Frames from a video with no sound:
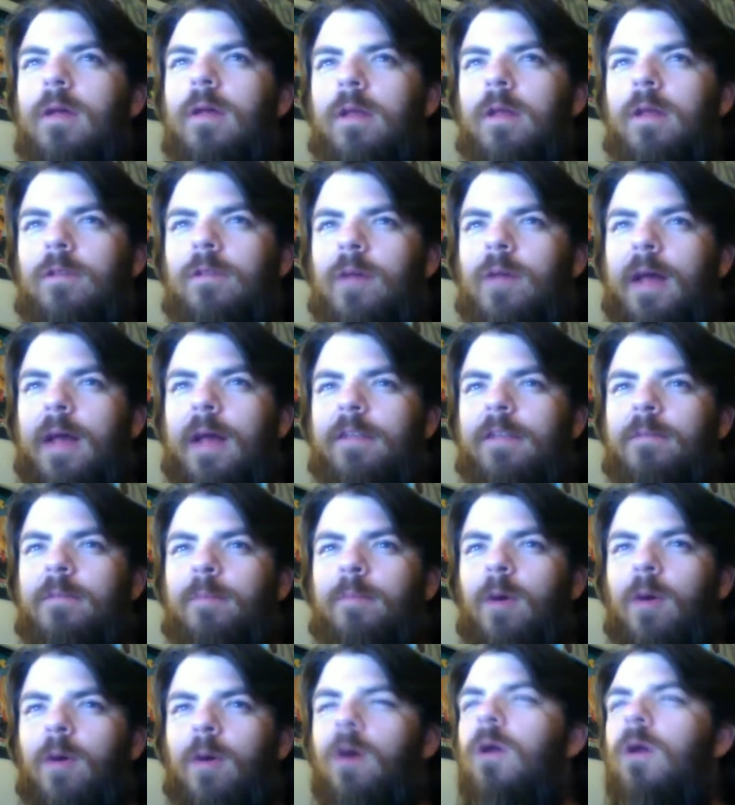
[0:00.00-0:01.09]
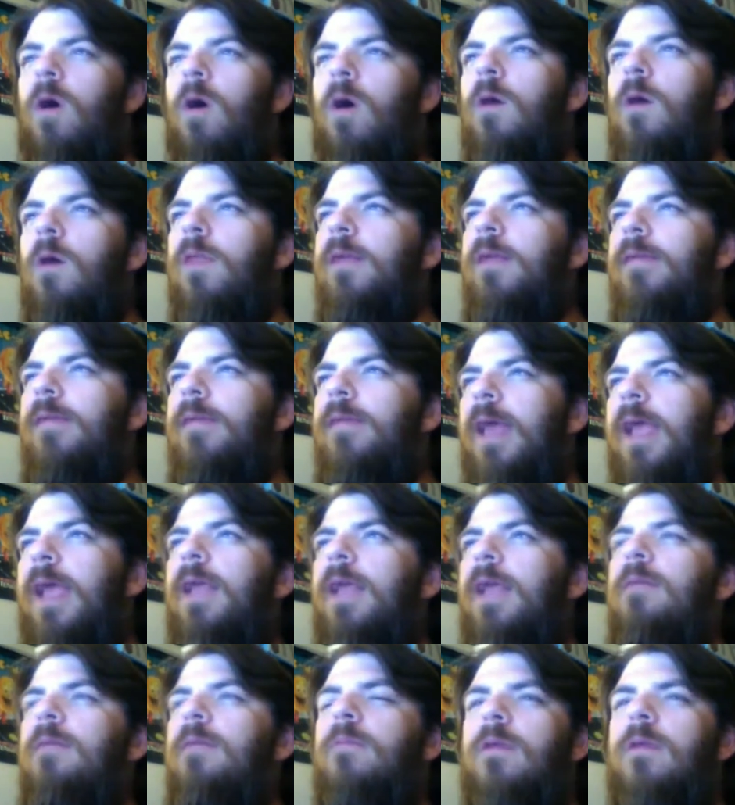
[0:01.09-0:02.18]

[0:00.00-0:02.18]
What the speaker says: So I just bought all these games,